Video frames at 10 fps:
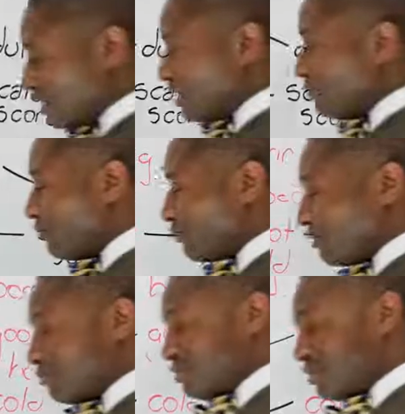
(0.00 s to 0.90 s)
Getting
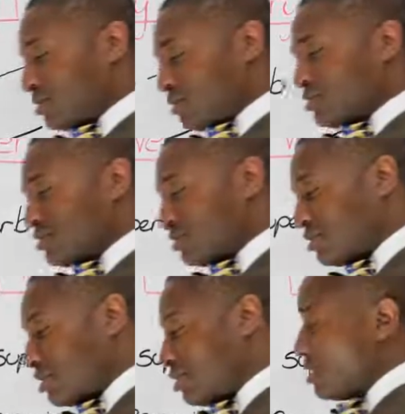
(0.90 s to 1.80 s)
from here to
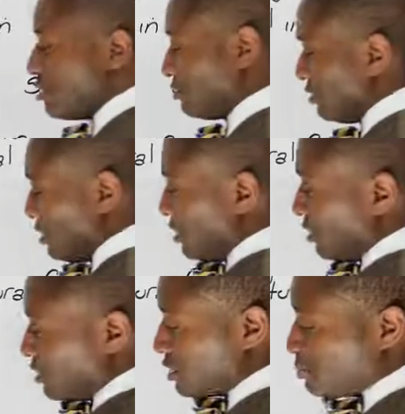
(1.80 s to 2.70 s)
there.
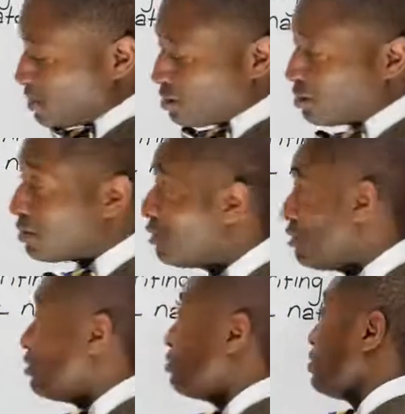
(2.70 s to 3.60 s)
It's been a
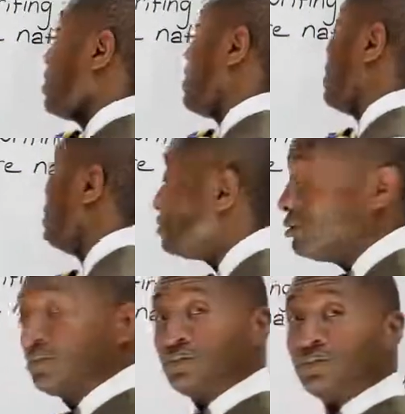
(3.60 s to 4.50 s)
long while.
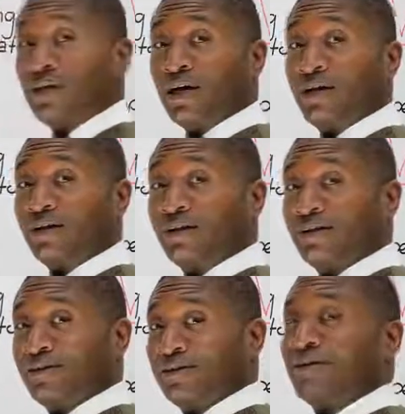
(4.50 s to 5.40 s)
Oh, hi.
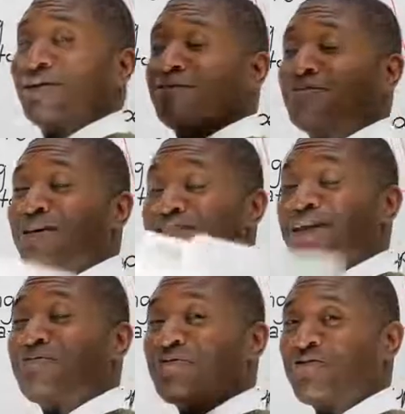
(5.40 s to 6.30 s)
My
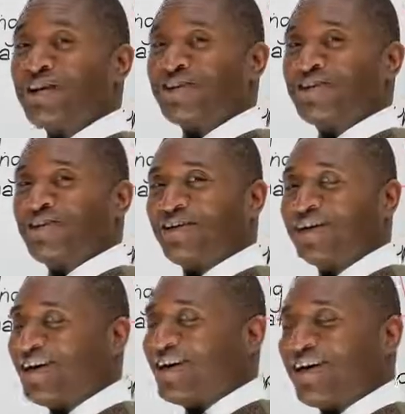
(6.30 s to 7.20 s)
time is finally here.
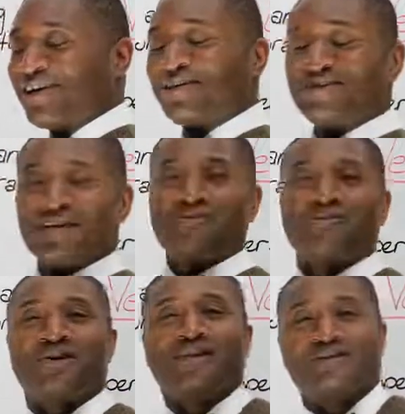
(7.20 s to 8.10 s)
James
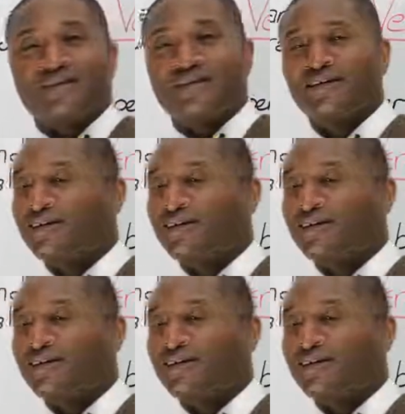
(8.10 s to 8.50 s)
from Engvid.